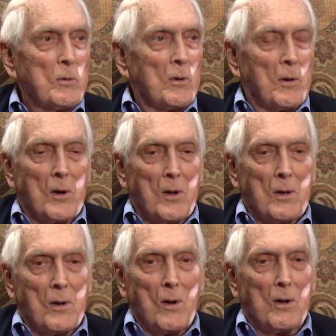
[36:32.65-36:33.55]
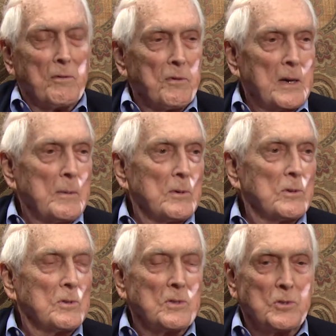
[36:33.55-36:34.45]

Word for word: were Hall of Famers,